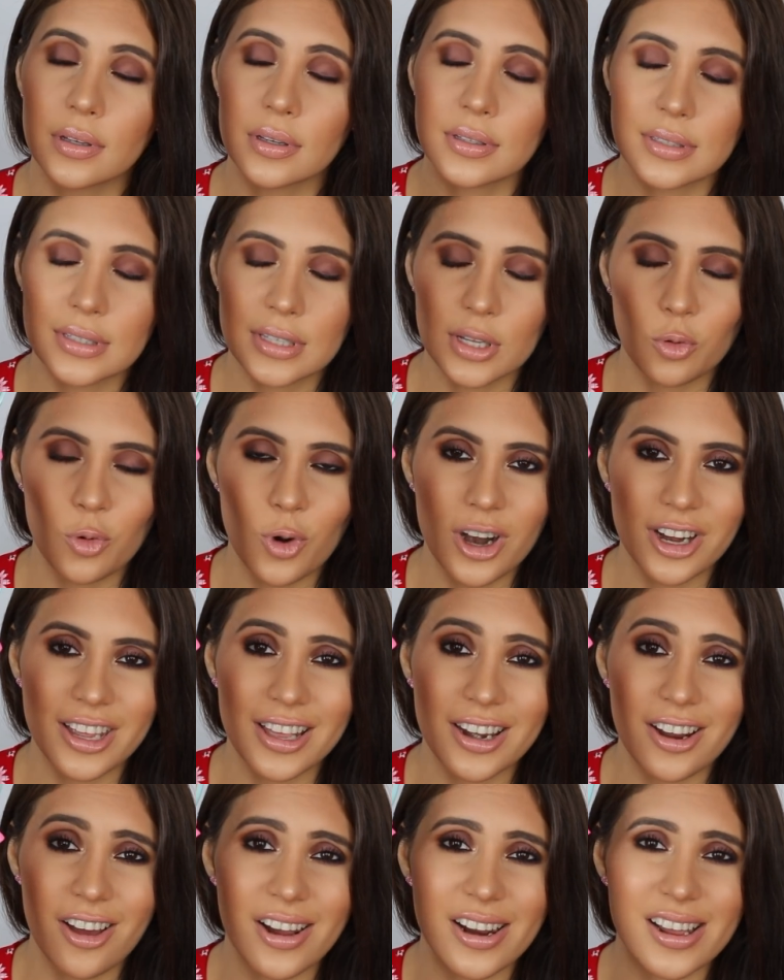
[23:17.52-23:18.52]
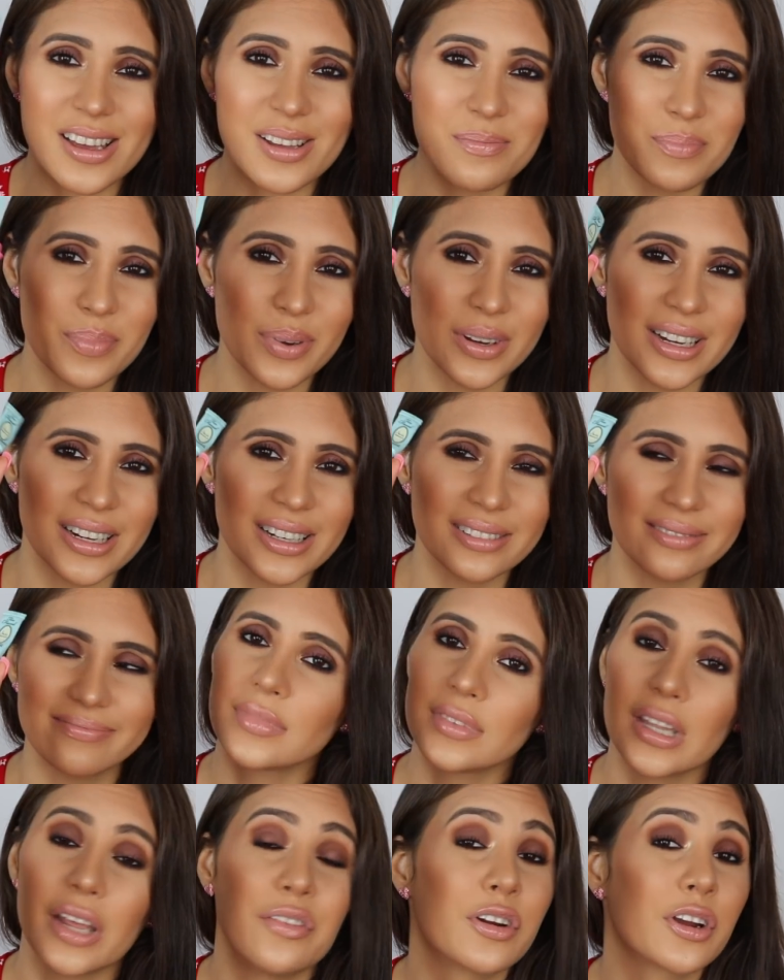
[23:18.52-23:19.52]
still working on it, but
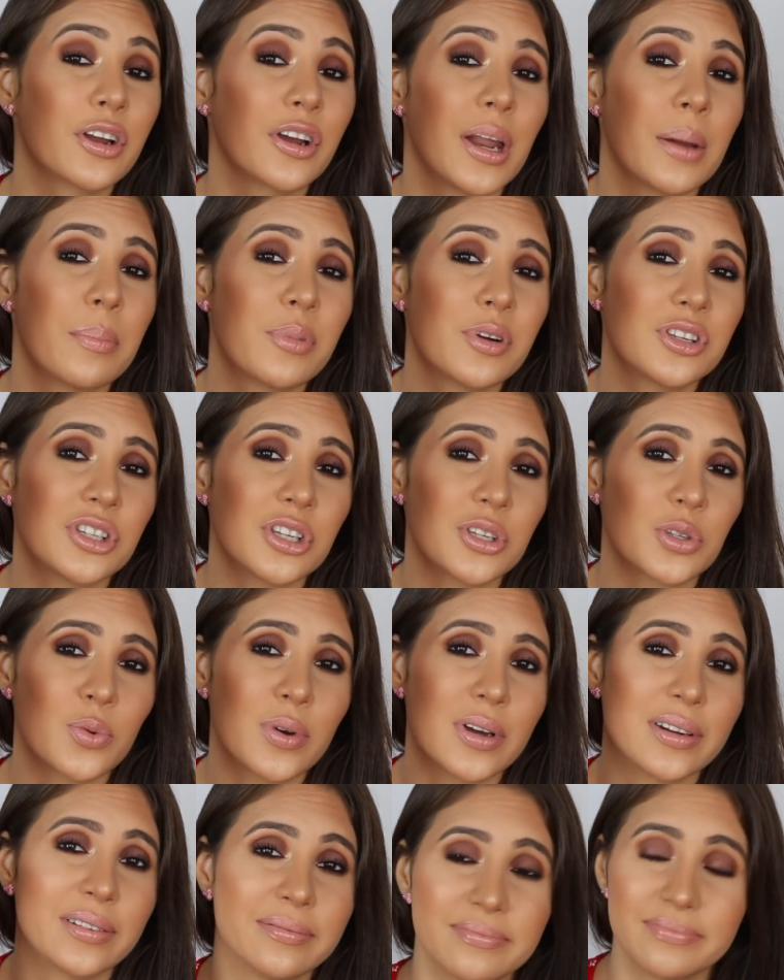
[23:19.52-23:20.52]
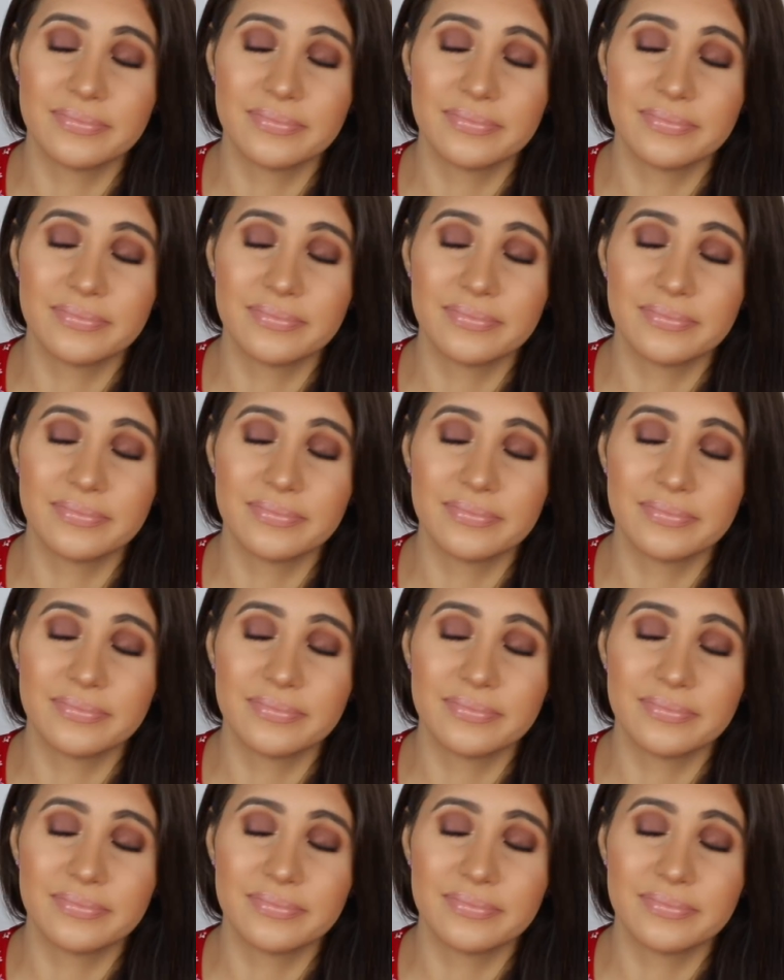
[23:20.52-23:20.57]
never gonna purchase one.